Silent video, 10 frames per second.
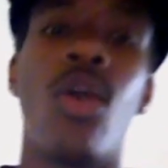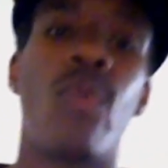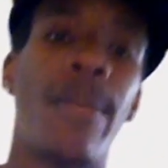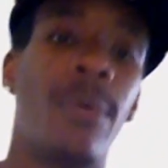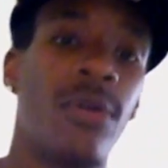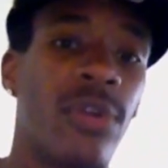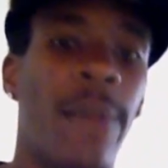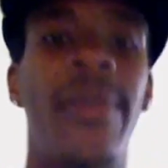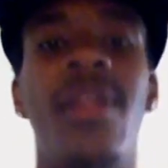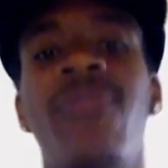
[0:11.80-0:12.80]
rap over a
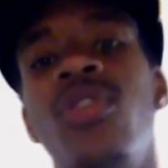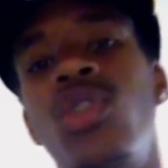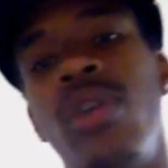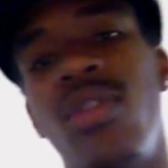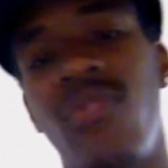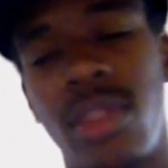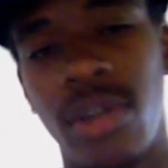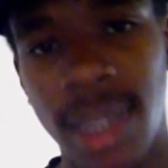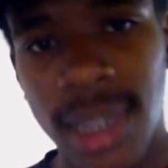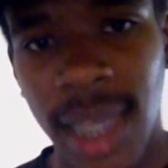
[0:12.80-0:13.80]
beat of your choice for
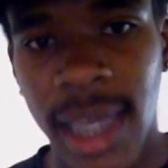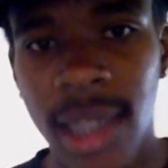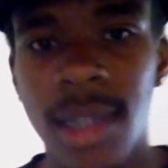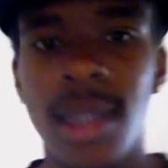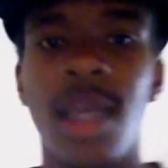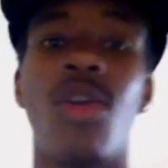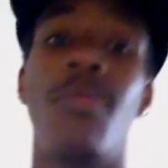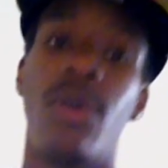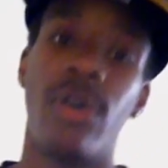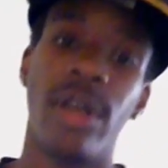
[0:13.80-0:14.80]
30 seconds or
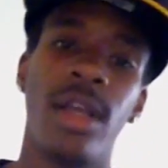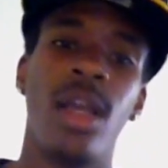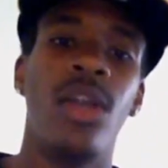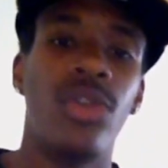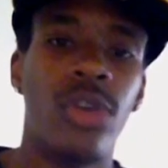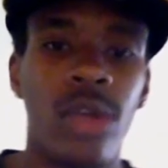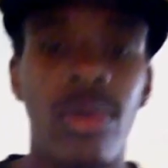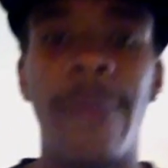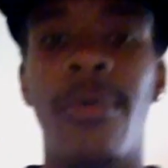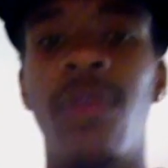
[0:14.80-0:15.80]
more. You can
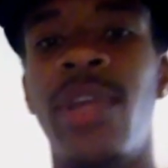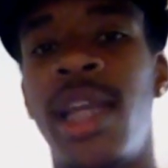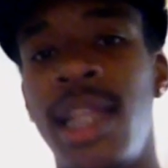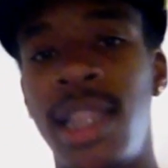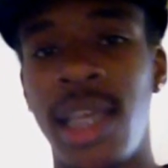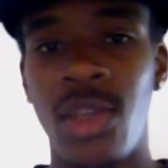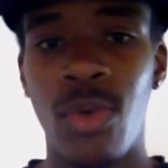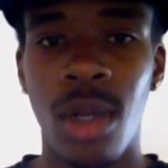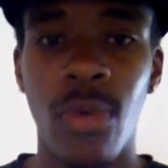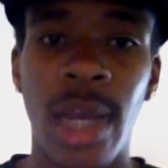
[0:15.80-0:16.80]
rap over anything you
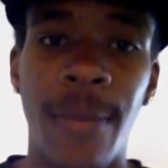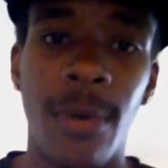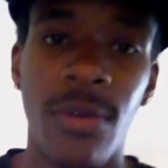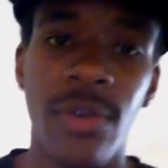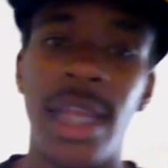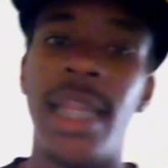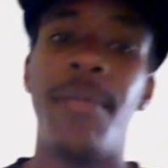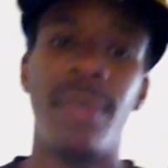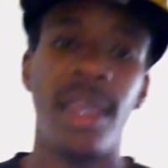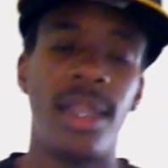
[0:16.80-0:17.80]
want to rap over, any
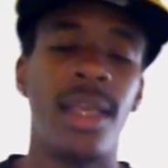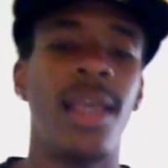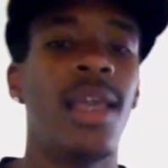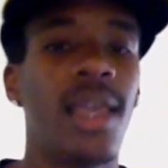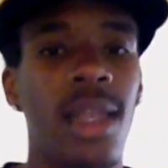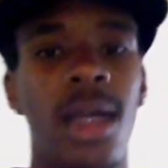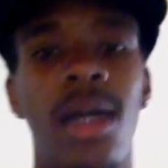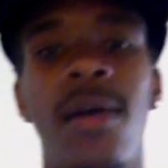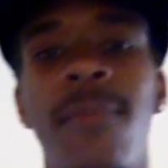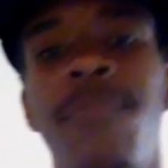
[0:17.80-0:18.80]
beat. And
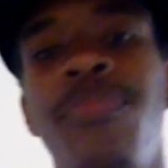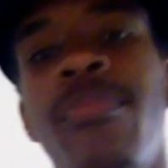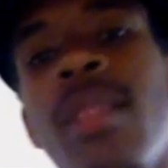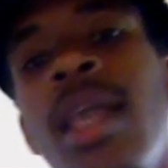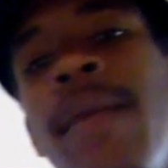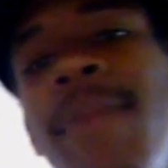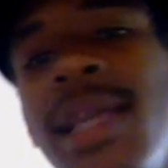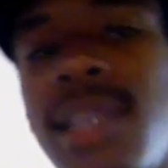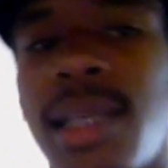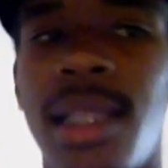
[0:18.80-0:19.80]
I'm
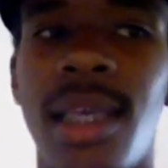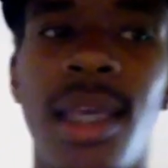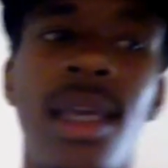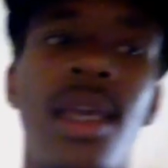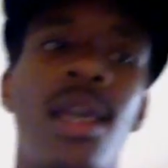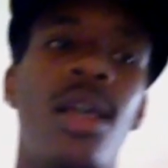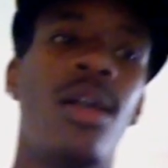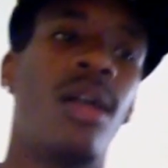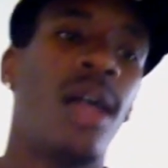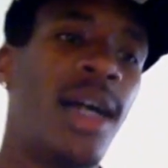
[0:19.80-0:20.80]

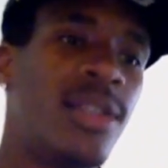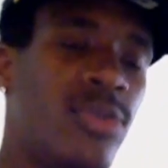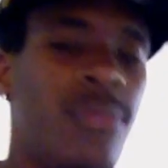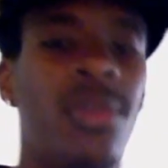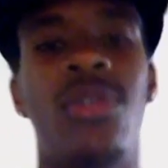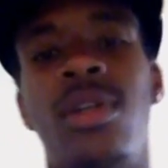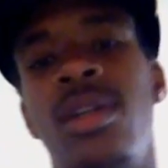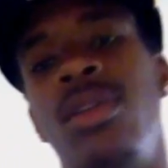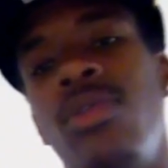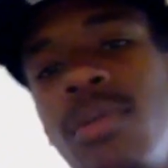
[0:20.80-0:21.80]
just
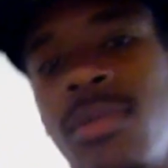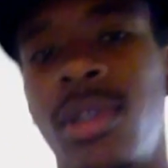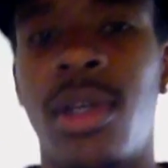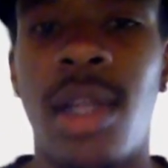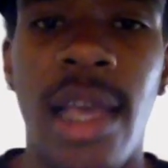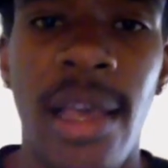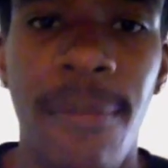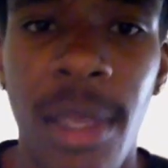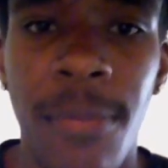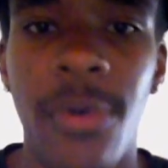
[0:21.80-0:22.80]
trying to have
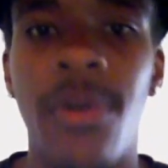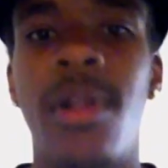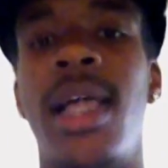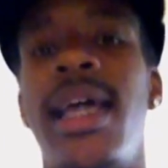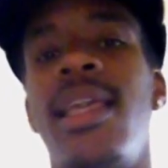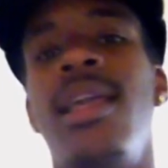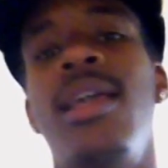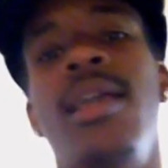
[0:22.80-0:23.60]
people, like,